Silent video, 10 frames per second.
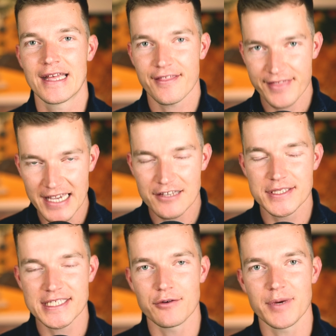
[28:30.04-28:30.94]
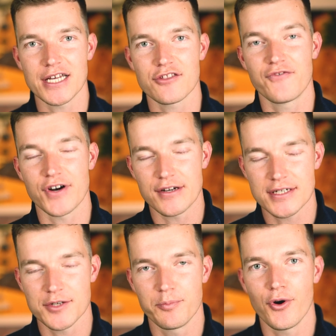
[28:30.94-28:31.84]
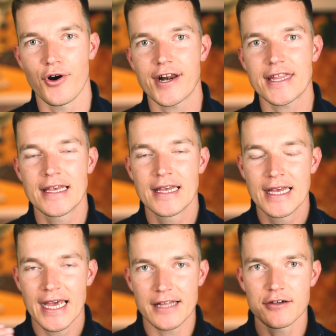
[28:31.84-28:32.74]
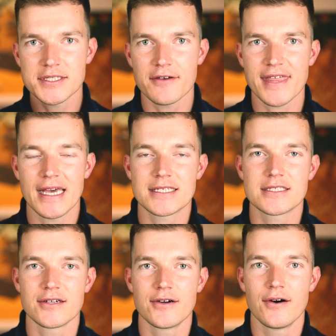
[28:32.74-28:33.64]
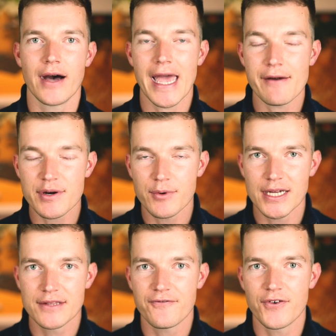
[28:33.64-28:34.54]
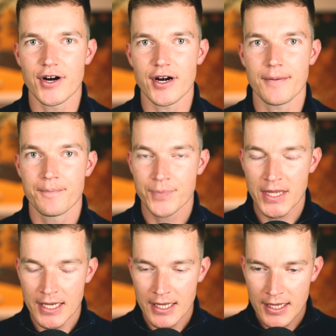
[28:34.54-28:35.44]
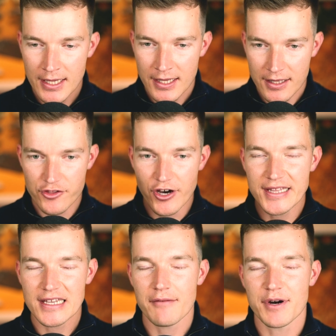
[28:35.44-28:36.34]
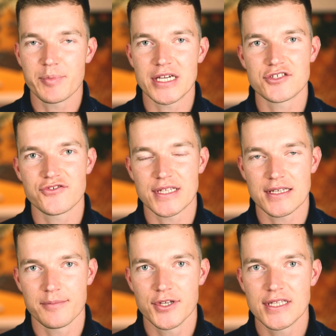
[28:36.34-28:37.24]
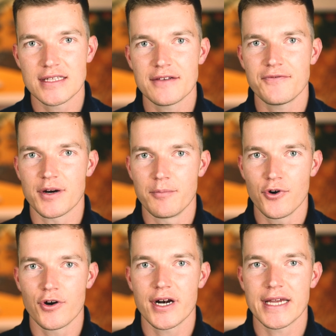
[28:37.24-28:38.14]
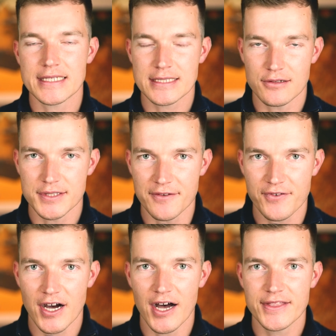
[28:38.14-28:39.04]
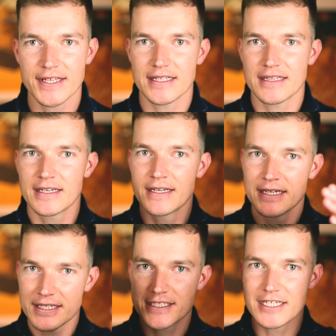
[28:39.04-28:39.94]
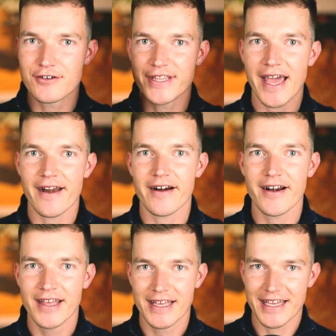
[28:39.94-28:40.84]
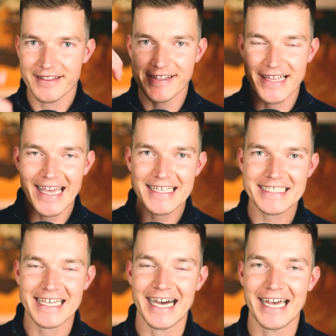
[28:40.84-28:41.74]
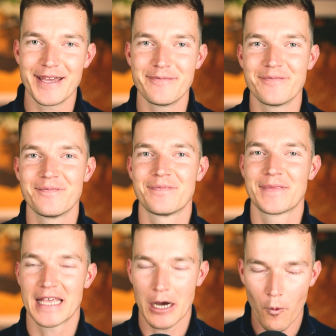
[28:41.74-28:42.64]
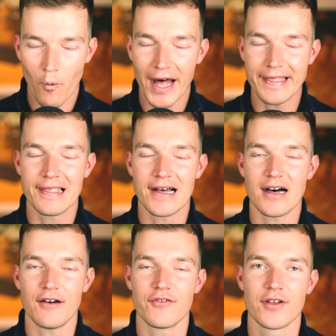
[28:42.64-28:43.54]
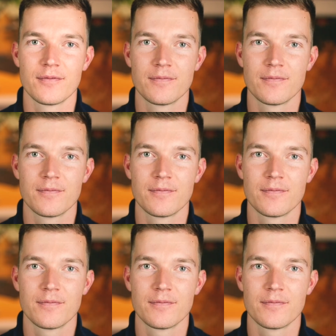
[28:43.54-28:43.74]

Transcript: Thank you so much for your support, and also thanks to everyone for joining our Patreon community for more exclusive content. See you there. Until next time, one love.